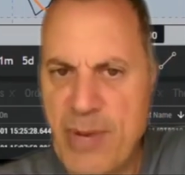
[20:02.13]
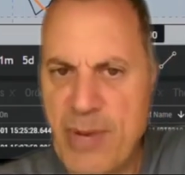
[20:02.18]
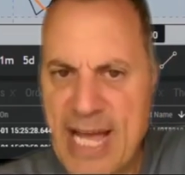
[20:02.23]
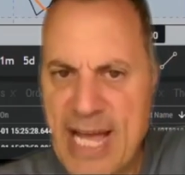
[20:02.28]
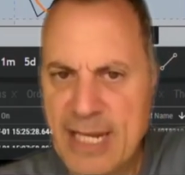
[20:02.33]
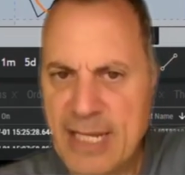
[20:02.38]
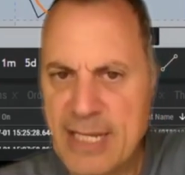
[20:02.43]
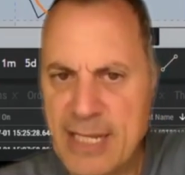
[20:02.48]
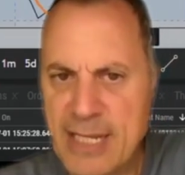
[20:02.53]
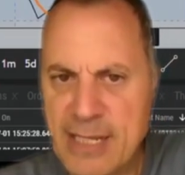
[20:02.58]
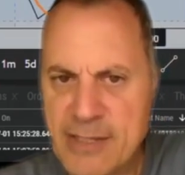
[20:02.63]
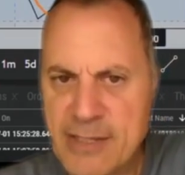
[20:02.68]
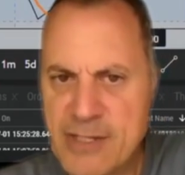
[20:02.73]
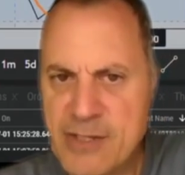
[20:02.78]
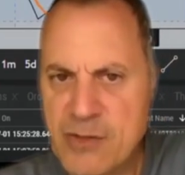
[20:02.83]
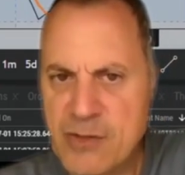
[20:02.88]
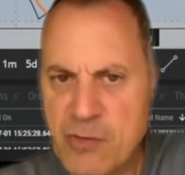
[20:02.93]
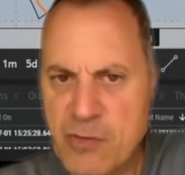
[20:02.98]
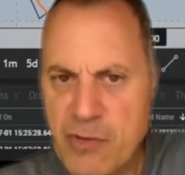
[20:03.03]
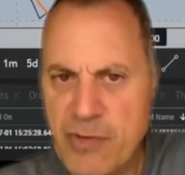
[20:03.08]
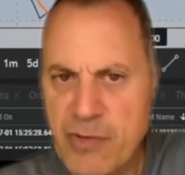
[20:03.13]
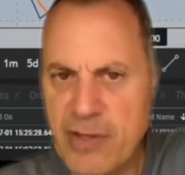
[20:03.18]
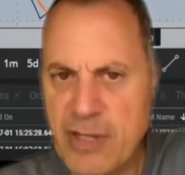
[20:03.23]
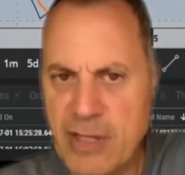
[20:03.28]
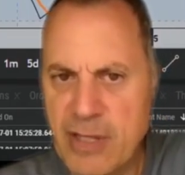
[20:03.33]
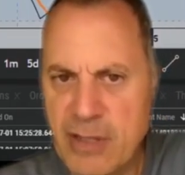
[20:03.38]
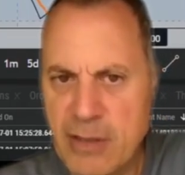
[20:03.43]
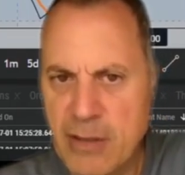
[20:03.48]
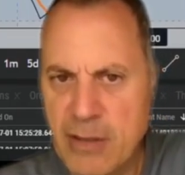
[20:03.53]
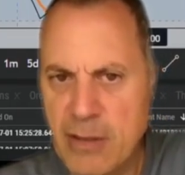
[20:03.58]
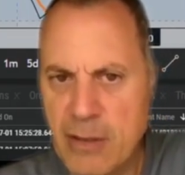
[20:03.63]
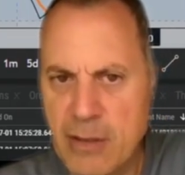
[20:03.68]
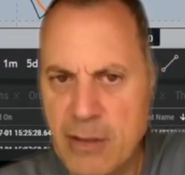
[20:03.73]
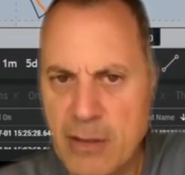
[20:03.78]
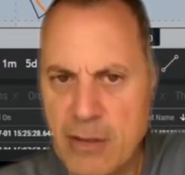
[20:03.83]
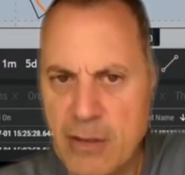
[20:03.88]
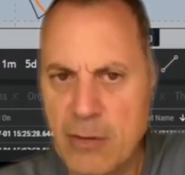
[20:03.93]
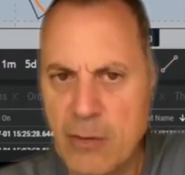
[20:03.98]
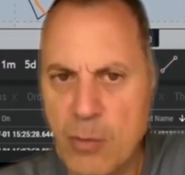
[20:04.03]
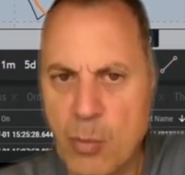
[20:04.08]
back into the
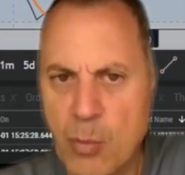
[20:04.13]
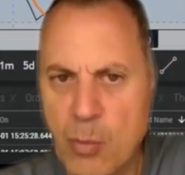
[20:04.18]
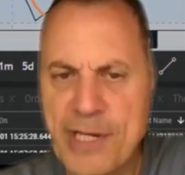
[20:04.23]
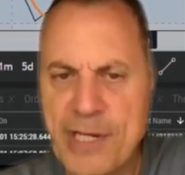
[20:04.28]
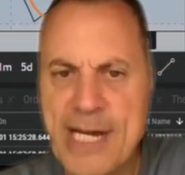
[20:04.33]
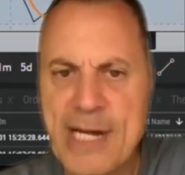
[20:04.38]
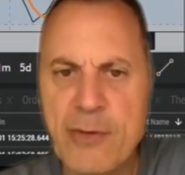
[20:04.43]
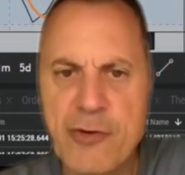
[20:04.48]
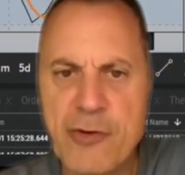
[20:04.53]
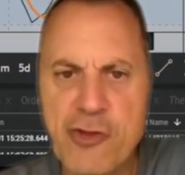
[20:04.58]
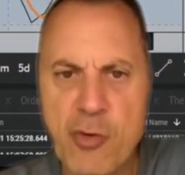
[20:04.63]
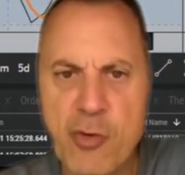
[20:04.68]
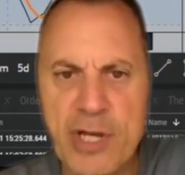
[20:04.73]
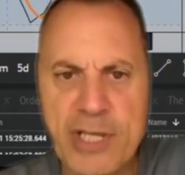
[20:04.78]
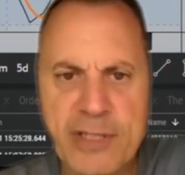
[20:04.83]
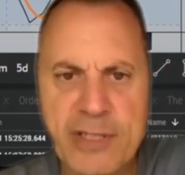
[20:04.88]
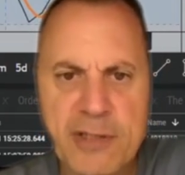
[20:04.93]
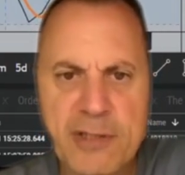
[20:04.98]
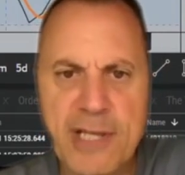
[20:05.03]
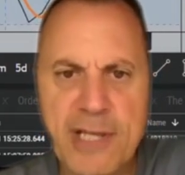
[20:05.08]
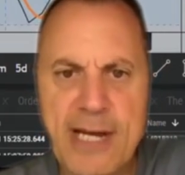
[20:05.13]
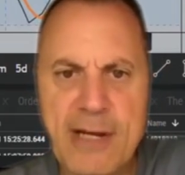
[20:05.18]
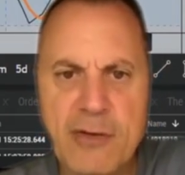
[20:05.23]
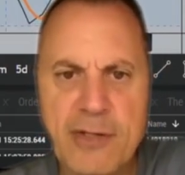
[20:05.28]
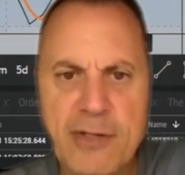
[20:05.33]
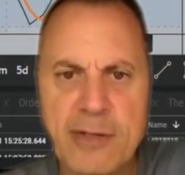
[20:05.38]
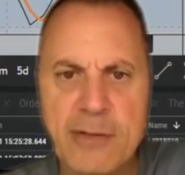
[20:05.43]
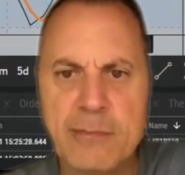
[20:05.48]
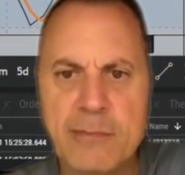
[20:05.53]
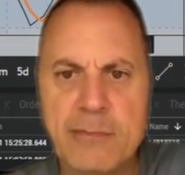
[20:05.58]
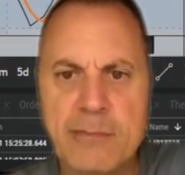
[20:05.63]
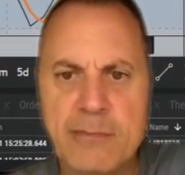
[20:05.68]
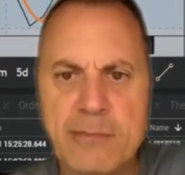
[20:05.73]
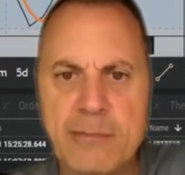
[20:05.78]
1 hour trend cloud,